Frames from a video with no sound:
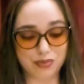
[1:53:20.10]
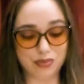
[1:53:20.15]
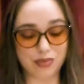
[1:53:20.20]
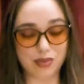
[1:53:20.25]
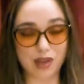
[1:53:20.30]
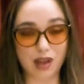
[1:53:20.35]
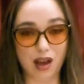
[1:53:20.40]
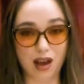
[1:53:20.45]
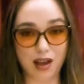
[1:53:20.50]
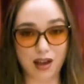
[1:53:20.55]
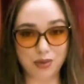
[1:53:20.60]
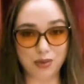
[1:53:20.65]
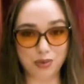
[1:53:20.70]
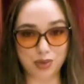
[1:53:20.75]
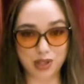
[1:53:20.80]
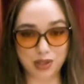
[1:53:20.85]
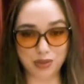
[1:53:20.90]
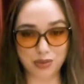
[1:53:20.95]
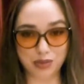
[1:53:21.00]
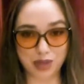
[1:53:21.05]
I
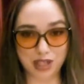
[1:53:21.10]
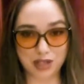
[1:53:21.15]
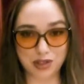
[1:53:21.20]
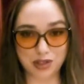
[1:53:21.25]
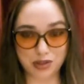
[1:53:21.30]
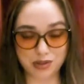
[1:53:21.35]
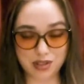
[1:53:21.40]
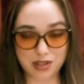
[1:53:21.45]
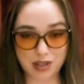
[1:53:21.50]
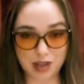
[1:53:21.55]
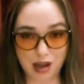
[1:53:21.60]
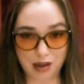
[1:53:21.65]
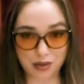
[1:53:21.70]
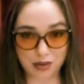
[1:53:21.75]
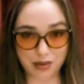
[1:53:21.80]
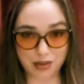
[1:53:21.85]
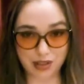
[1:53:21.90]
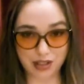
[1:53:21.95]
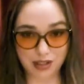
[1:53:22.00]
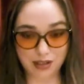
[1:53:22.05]
will raise your
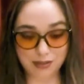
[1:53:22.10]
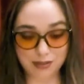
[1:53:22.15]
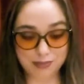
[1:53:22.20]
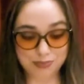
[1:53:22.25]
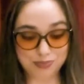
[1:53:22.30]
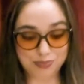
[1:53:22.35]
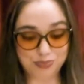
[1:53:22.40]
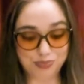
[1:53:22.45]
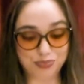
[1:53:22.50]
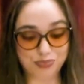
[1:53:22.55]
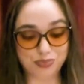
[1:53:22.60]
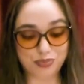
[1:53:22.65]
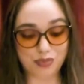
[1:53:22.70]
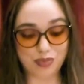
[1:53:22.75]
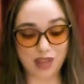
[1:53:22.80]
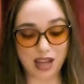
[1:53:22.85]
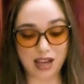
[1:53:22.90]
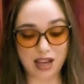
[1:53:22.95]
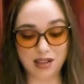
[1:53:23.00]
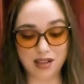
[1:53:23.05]
salary
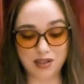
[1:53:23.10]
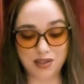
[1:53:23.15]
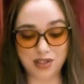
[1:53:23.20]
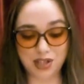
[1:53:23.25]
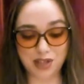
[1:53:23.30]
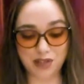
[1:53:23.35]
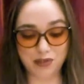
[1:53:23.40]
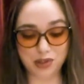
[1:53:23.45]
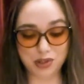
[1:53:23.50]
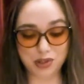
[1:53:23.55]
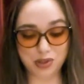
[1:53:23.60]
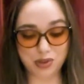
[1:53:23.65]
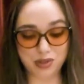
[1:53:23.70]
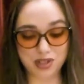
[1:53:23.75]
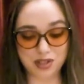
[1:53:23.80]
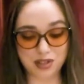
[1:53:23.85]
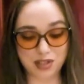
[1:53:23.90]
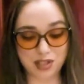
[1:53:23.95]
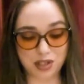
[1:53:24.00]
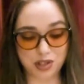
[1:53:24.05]
and endeavor to
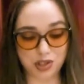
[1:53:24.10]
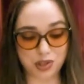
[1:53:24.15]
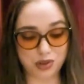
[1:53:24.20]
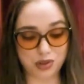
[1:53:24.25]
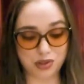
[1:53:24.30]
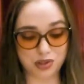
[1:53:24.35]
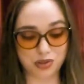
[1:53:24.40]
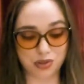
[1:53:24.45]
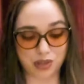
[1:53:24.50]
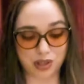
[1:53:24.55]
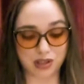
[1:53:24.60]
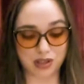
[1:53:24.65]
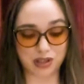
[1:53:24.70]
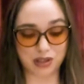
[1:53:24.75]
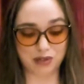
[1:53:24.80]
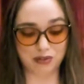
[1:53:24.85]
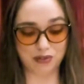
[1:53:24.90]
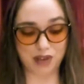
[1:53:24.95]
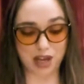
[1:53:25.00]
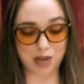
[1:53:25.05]
assist your struggling
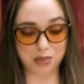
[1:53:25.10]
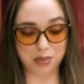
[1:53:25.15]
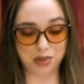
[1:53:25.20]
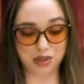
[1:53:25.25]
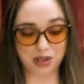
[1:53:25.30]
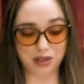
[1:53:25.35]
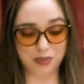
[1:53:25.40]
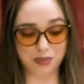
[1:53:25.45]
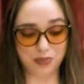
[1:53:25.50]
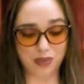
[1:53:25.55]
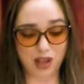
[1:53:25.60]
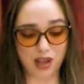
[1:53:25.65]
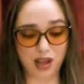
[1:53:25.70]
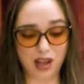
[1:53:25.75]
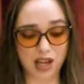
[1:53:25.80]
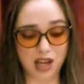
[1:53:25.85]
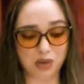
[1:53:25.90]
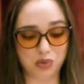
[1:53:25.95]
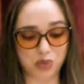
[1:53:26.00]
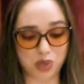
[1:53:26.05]
family,
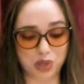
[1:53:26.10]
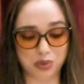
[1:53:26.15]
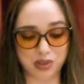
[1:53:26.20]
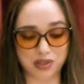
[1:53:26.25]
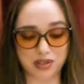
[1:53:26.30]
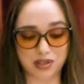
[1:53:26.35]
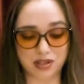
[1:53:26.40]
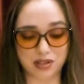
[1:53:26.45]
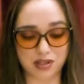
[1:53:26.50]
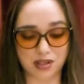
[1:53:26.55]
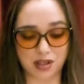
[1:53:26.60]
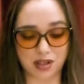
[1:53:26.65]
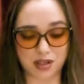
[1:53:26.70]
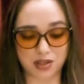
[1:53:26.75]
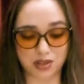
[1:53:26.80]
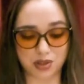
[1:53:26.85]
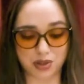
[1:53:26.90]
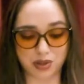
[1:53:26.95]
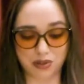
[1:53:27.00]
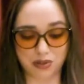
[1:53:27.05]
and we will
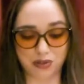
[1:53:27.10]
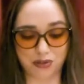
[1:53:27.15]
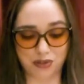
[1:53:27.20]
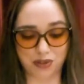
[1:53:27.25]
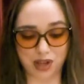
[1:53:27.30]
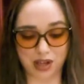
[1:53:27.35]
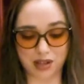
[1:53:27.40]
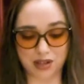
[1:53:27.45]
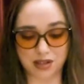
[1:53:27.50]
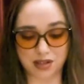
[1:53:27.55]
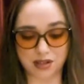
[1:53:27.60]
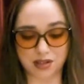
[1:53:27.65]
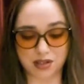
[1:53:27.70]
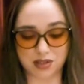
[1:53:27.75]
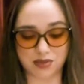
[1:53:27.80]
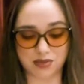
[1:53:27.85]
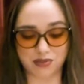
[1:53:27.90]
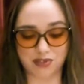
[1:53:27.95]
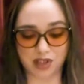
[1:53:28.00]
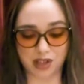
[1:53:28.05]
discuss your affairs
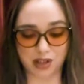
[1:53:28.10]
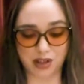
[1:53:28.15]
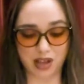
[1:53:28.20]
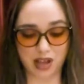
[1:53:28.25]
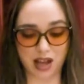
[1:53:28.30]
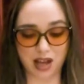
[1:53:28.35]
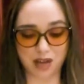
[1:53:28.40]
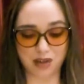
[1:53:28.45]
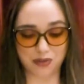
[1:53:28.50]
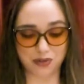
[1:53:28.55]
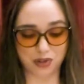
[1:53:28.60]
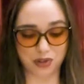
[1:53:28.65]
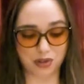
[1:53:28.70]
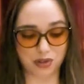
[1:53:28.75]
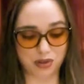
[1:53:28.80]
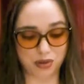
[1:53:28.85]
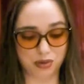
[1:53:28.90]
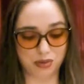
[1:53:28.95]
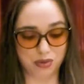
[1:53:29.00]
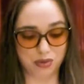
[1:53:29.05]
this very
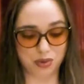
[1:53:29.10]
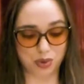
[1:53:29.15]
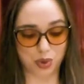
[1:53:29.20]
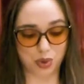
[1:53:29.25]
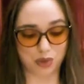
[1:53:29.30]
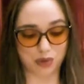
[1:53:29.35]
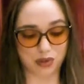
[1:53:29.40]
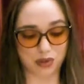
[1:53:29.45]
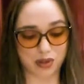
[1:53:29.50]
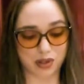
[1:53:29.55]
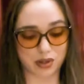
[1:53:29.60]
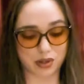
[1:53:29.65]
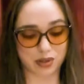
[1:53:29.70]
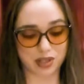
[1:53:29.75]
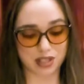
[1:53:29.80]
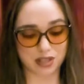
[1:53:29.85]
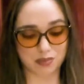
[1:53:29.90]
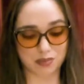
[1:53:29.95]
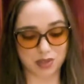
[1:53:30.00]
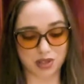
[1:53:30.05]
afternoon over a
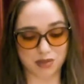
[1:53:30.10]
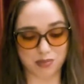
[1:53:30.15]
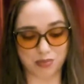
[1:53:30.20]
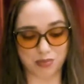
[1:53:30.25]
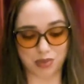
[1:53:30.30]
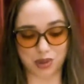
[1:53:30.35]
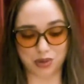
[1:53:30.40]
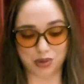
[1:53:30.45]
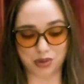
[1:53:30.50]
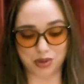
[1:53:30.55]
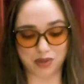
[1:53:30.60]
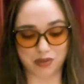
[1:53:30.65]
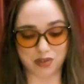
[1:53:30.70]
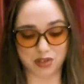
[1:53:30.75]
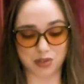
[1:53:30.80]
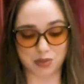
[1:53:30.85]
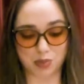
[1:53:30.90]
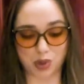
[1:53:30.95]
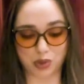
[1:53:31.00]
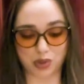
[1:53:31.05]
Christmas bowl of
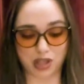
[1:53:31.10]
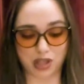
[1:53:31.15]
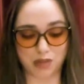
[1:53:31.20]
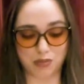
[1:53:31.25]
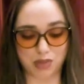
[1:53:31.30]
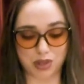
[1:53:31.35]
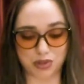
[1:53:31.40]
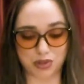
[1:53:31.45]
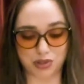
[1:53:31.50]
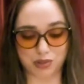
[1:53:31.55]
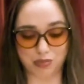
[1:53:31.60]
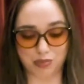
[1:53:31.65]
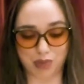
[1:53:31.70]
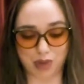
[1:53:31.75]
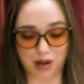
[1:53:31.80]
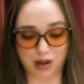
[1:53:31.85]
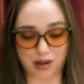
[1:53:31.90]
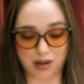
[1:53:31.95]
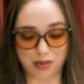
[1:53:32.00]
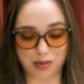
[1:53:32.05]
smoking bishop,
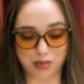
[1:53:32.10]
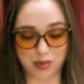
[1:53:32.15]
Bob.